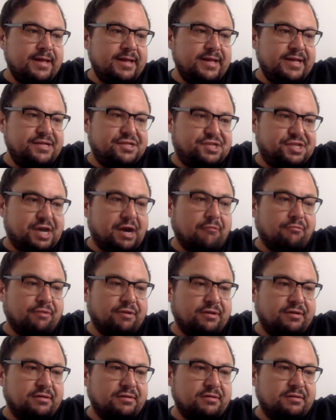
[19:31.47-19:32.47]
is
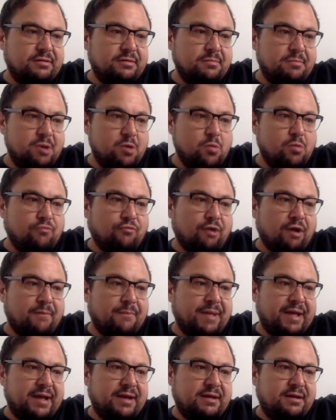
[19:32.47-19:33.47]
current Millwall
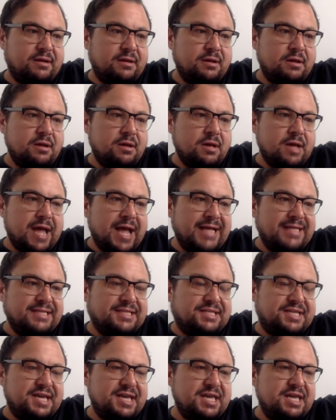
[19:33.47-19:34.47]
right-back,
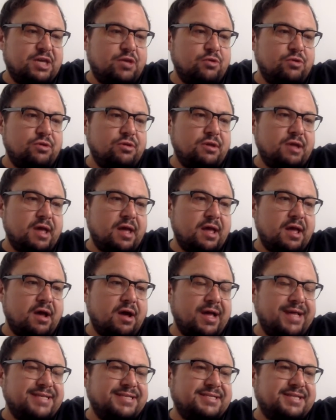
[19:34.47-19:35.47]
Antigua and
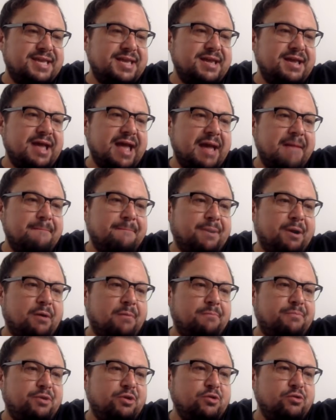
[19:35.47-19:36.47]

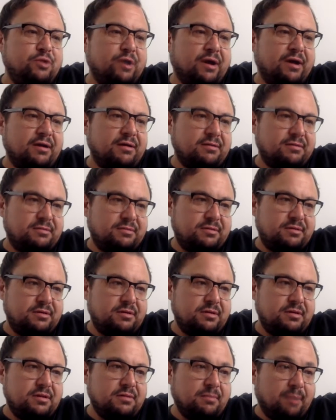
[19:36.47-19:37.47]
Barbuda,
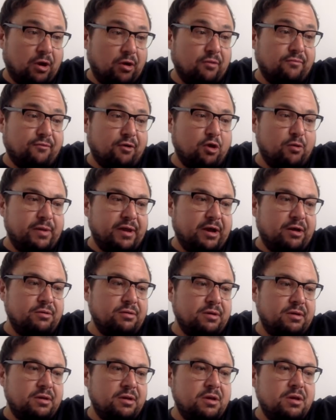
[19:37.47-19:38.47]
Marlon
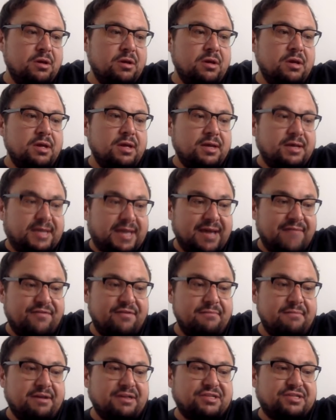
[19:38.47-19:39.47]
Romeo,
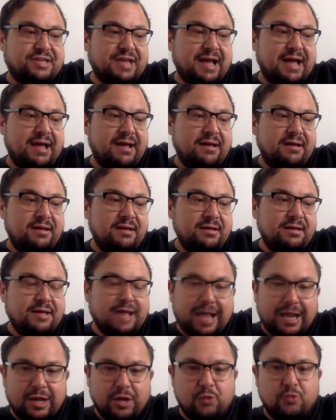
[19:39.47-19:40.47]
Kevin Muscat,
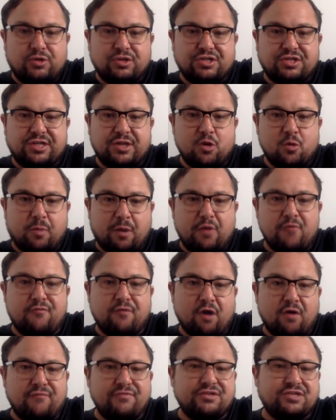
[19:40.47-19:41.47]
and Lucas Neal, both
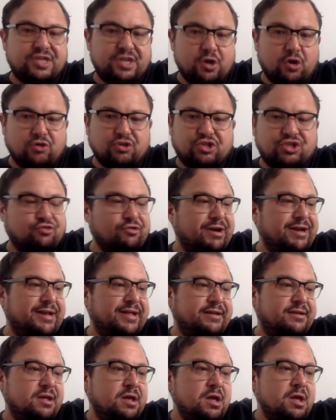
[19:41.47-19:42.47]
obviously
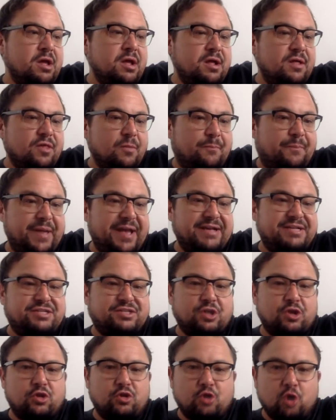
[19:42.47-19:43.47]
Australian. The
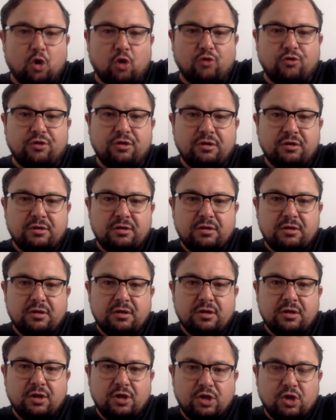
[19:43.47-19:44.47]
best
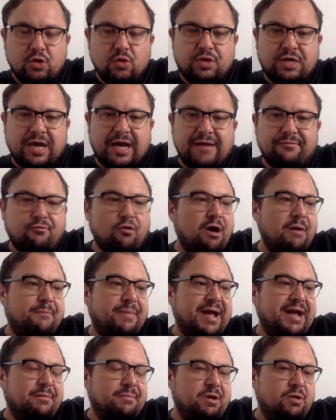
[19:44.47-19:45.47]
non-UK
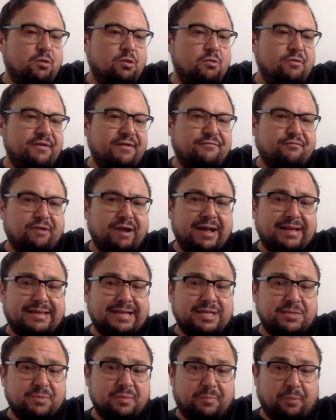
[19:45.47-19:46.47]
right-back Millwall we've ever had.
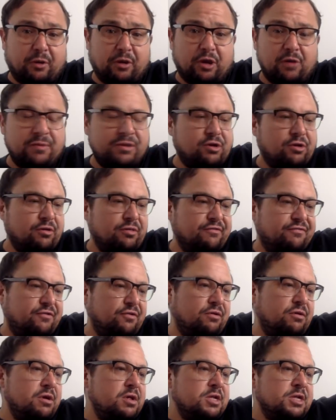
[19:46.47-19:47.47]
That's my bottle opener gone on the
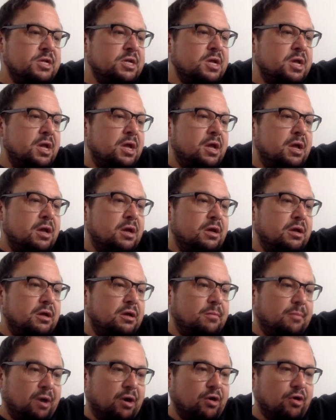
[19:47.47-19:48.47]
floor.
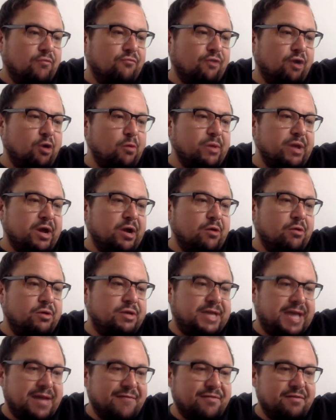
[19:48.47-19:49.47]
Marlon
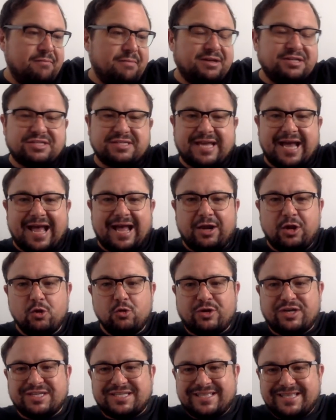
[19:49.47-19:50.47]
Romeo, Kevin
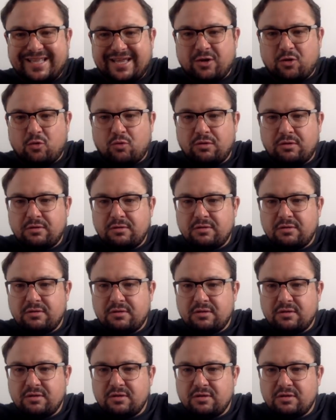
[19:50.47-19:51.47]
Muscat, Lucas Neal.
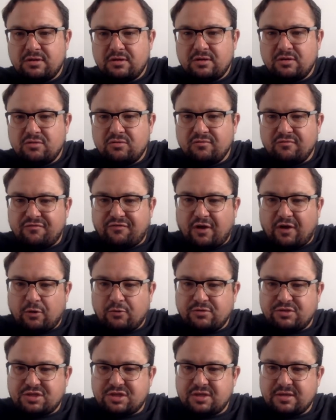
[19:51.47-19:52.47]

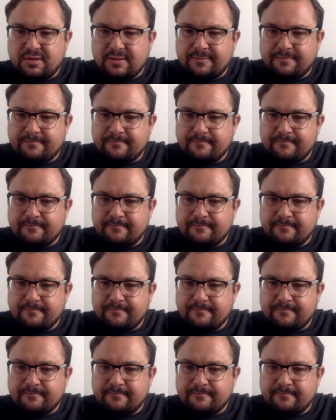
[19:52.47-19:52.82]
Vote.